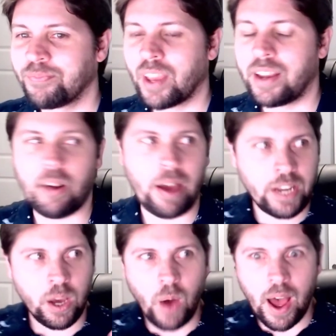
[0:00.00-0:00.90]
Now, I
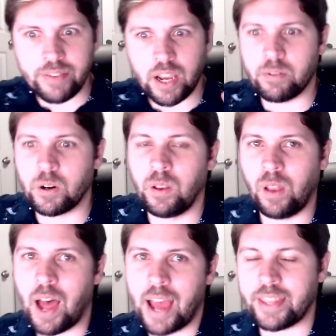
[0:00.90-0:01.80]
know I've covered a
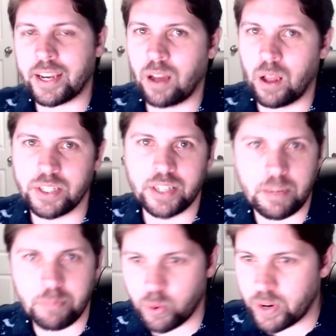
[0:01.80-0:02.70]
lot that could also
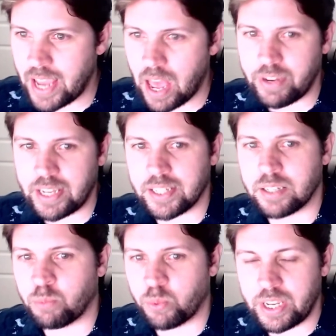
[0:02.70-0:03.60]
get pretty heavy into
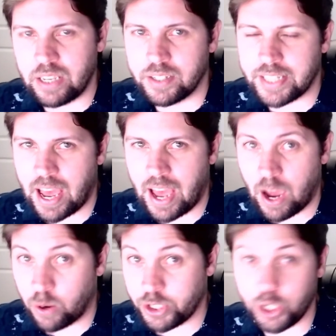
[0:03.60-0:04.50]
some real
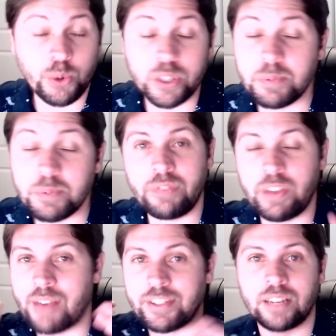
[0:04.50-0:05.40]
how-to, especially if you
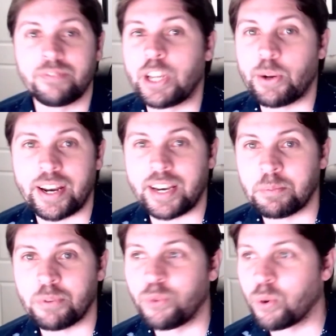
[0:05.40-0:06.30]
haven't done video editing
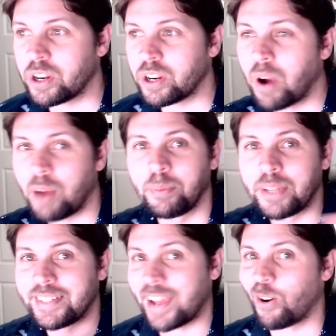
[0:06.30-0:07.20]
before. You're probably
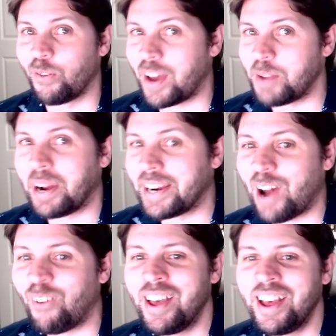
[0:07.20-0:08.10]
terrified by
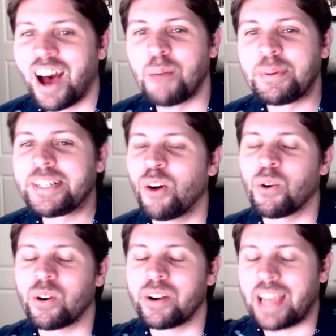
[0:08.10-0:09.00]
now. But don't
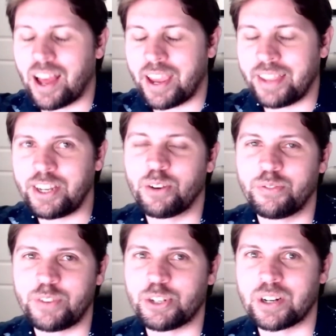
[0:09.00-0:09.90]
worry, in the near
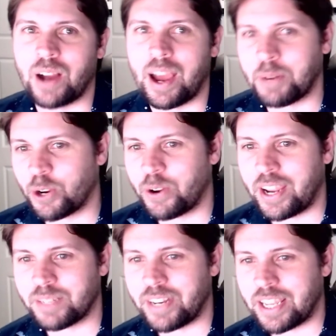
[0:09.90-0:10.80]
future, I'm going to create
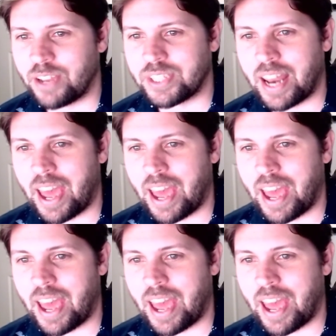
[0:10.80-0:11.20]
some videos that